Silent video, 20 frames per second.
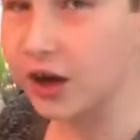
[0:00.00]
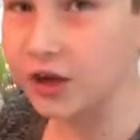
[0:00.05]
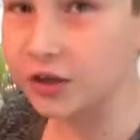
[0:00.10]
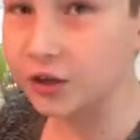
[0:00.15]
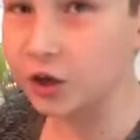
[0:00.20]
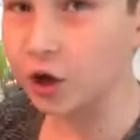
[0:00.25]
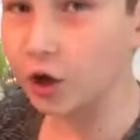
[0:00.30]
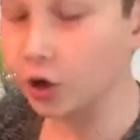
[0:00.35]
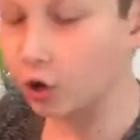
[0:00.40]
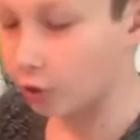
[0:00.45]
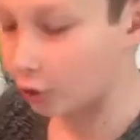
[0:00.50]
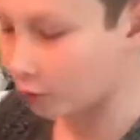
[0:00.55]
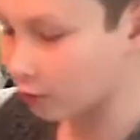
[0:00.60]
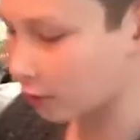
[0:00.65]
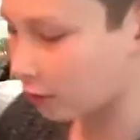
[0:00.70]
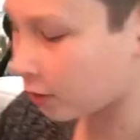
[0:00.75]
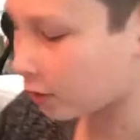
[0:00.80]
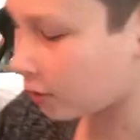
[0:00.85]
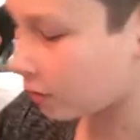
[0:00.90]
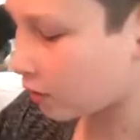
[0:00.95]
I know.
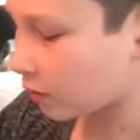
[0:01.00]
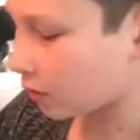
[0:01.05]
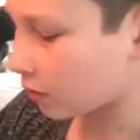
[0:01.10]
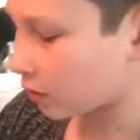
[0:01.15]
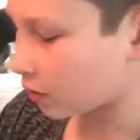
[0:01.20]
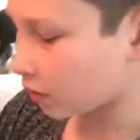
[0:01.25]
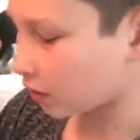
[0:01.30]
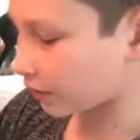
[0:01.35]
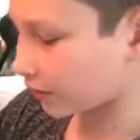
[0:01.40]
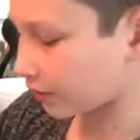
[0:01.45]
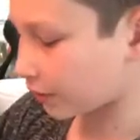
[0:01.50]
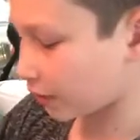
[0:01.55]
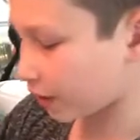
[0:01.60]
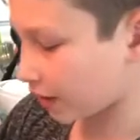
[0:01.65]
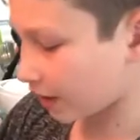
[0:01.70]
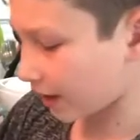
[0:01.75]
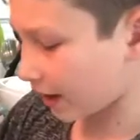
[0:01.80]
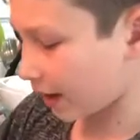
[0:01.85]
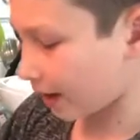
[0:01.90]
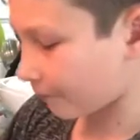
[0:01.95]
Because
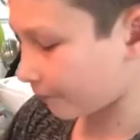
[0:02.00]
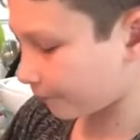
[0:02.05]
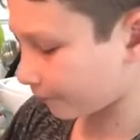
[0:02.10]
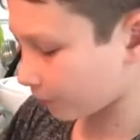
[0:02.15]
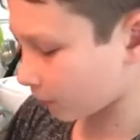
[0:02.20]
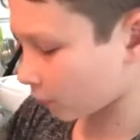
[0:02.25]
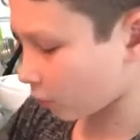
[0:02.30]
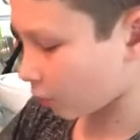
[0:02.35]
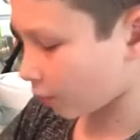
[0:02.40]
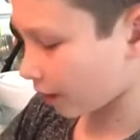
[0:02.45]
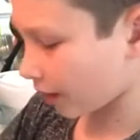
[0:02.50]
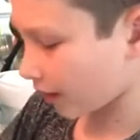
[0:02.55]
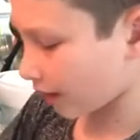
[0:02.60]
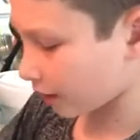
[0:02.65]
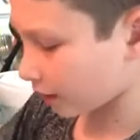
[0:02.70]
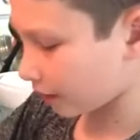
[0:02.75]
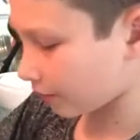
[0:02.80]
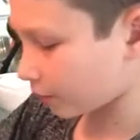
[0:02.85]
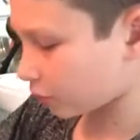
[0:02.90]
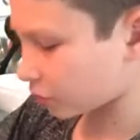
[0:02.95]
I am.
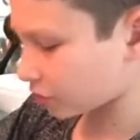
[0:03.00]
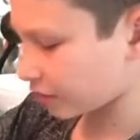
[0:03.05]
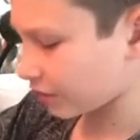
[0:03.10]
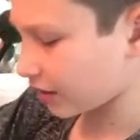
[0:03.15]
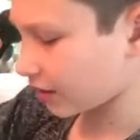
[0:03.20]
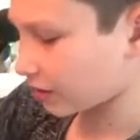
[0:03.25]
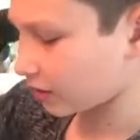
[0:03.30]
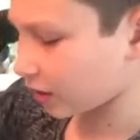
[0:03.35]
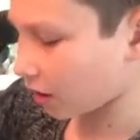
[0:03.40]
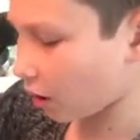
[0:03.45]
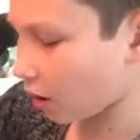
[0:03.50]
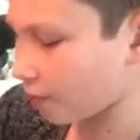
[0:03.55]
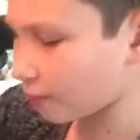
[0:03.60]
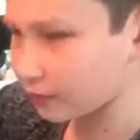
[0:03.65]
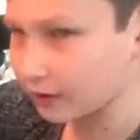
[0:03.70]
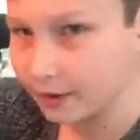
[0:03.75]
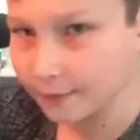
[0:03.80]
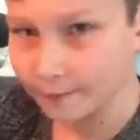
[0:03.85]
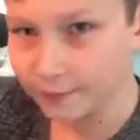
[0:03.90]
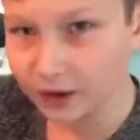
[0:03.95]
Okay, let me just get the
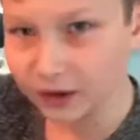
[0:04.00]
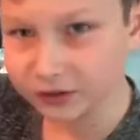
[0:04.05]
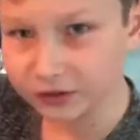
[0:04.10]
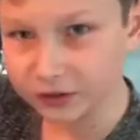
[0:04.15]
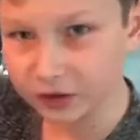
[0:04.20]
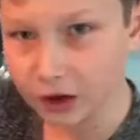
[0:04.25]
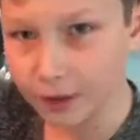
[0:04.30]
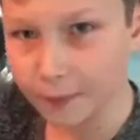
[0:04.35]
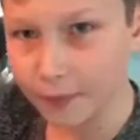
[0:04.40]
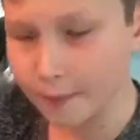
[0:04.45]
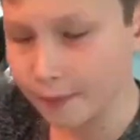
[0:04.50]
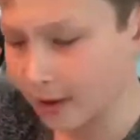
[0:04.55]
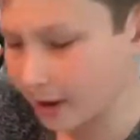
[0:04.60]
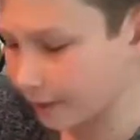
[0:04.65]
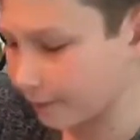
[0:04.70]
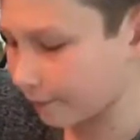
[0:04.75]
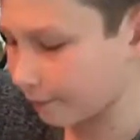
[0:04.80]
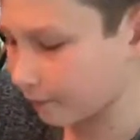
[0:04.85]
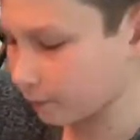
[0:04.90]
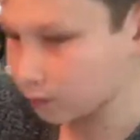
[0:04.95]
omelet, mix it up a
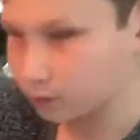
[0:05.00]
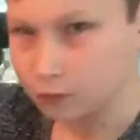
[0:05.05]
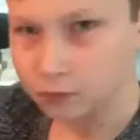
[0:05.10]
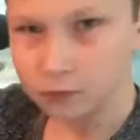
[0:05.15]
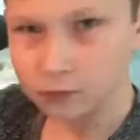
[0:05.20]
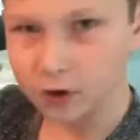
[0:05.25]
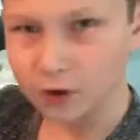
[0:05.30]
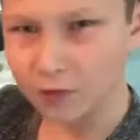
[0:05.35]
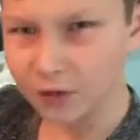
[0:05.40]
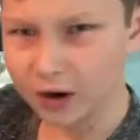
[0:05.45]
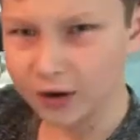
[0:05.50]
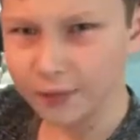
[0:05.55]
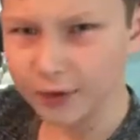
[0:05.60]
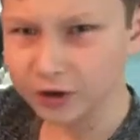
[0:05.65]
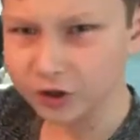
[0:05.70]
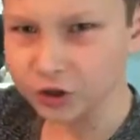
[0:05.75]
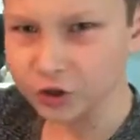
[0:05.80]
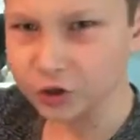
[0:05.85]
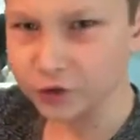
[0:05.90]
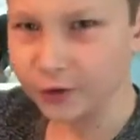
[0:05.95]
bit. What am
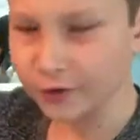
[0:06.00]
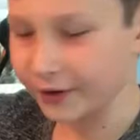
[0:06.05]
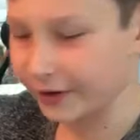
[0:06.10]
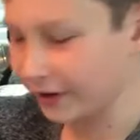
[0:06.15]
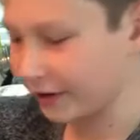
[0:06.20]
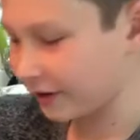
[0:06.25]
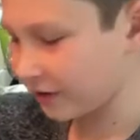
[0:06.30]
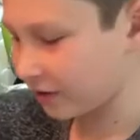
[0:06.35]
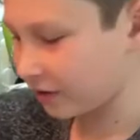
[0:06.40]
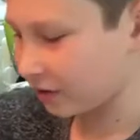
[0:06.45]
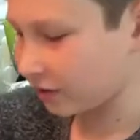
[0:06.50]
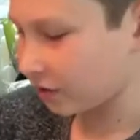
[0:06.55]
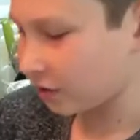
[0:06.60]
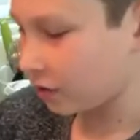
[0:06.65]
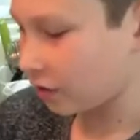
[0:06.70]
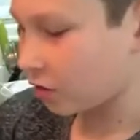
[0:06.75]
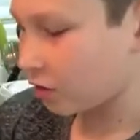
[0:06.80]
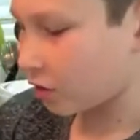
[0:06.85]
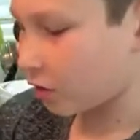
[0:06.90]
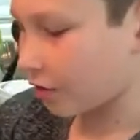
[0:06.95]
I doing?
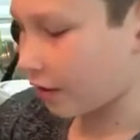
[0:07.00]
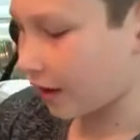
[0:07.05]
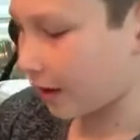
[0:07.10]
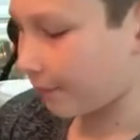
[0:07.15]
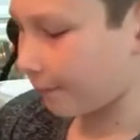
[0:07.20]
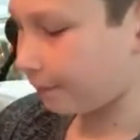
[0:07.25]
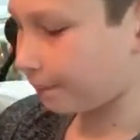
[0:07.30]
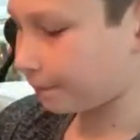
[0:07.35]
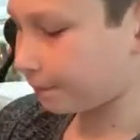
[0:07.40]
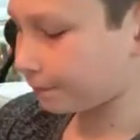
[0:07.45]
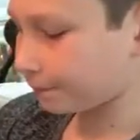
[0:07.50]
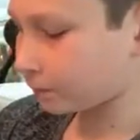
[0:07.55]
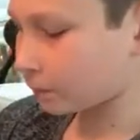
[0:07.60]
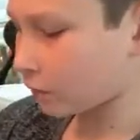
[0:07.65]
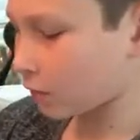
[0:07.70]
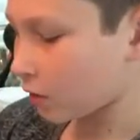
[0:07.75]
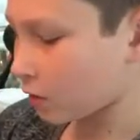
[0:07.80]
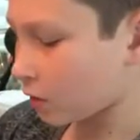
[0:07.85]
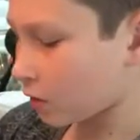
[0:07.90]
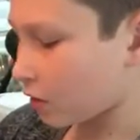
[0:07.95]
Okay,
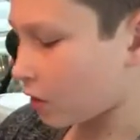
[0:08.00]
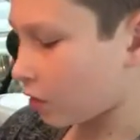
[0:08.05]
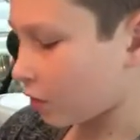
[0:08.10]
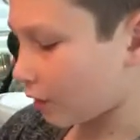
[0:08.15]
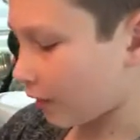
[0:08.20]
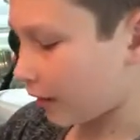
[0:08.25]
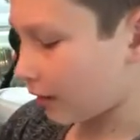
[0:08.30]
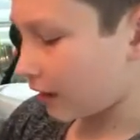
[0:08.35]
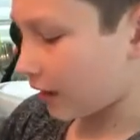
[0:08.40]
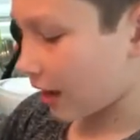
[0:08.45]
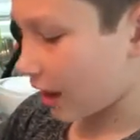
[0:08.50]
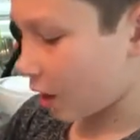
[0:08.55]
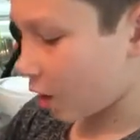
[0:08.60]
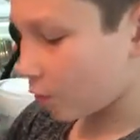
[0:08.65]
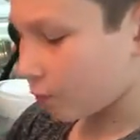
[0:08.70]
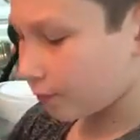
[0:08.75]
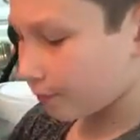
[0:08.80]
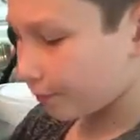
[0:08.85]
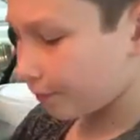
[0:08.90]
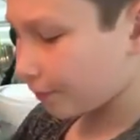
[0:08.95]
right
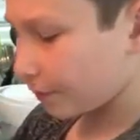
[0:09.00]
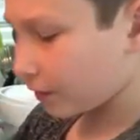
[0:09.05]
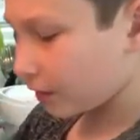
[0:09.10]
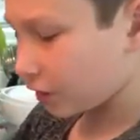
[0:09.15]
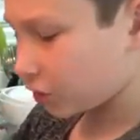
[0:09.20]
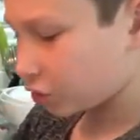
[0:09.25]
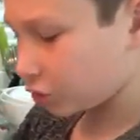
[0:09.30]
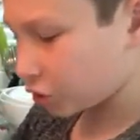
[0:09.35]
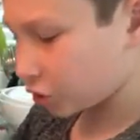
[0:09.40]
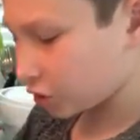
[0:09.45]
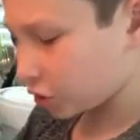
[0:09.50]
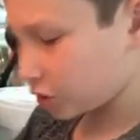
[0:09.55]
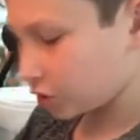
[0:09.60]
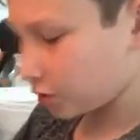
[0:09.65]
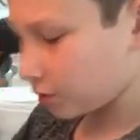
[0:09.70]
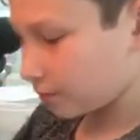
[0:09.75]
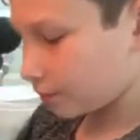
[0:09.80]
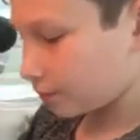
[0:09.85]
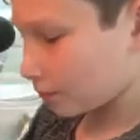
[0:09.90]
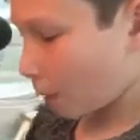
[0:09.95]
now it should
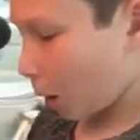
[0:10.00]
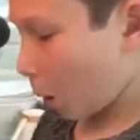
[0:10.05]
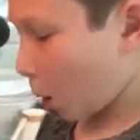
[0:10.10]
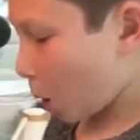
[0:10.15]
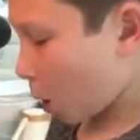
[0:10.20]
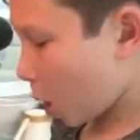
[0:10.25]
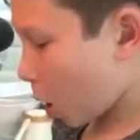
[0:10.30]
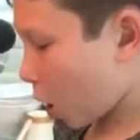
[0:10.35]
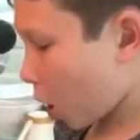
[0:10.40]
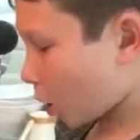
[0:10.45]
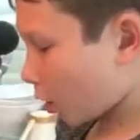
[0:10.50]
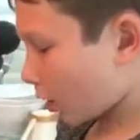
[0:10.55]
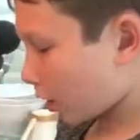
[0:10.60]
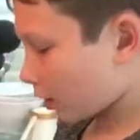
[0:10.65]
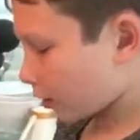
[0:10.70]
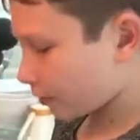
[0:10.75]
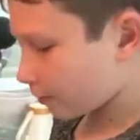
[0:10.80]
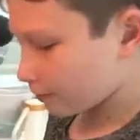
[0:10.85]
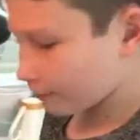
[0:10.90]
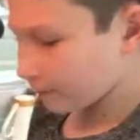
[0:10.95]
look
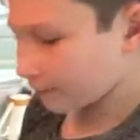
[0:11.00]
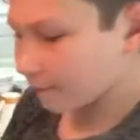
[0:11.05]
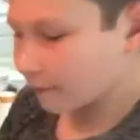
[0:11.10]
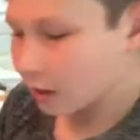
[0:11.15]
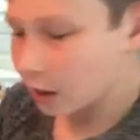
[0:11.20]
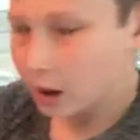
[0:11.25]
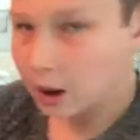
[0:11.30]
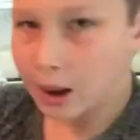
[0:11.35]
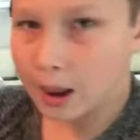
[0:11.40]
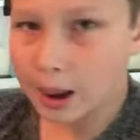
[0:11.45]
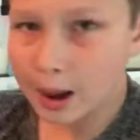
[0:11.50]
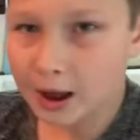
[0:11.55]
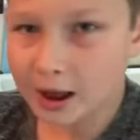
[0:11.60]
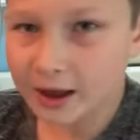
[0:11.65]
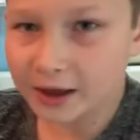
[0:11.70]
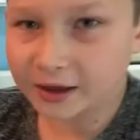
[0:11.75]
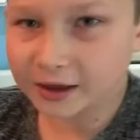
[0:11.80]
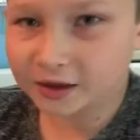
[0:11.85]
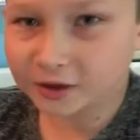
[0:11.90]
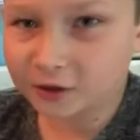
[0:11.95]

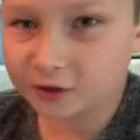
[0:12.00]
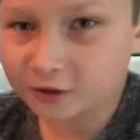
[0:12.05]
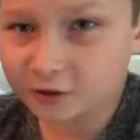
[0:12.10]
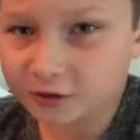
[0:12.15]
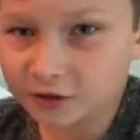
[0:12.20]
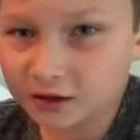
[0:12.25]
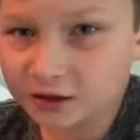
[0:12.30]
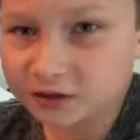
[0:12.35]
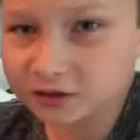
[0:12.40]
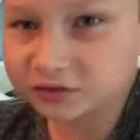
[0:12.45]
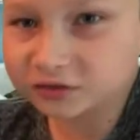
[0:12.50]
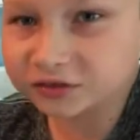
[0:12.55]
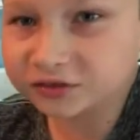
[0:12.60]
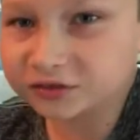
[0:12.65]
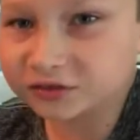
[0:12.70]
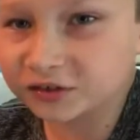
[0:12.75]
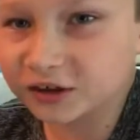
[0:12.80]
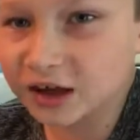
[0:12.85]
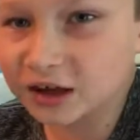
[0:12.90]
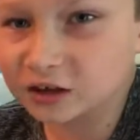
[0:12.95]
like
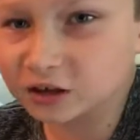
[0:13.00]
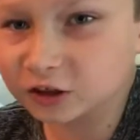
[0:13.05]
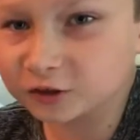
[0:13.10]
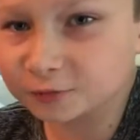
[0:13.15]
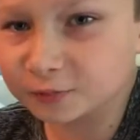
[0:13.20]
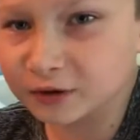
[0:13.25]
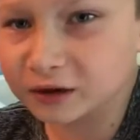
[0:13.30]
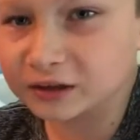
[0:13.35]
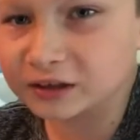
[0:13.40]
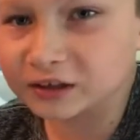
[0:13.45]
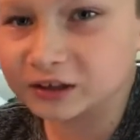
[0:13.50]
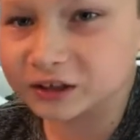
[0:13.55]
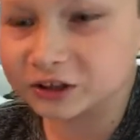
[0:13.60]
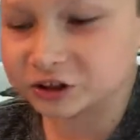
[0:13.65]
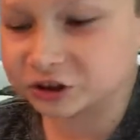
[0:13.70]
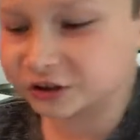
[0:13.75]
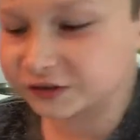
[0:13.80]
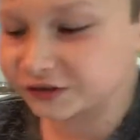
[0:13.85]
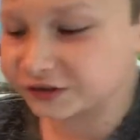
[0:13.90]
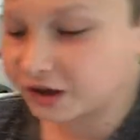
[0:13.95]
this and looks pretty
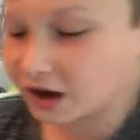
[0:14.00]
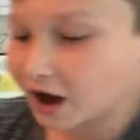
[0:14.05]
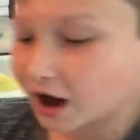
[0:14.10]
delicious.